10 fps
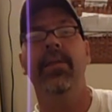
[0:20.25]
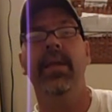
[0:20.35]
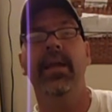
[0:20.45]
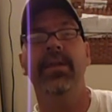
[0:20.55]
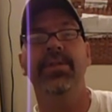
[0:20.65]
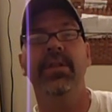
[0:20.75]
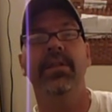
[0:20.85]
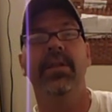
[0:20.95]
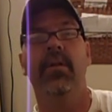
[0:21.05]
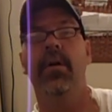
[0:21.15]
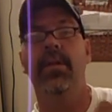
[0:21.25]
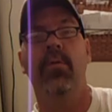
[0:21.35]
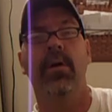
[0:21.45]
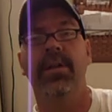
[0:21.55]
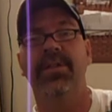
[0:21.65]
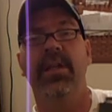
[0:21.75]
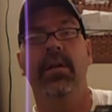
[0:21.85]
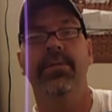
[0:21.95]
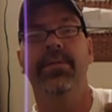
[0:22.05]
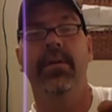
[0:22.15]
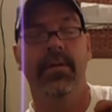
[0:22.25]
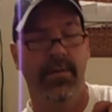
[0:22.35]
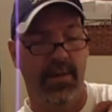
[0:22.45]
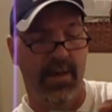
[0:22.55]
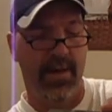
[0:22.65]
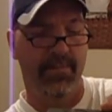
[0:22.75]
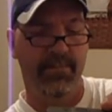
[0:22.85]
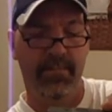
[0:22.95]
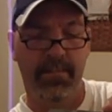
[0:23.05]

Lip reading: the engine, did all the work itself. When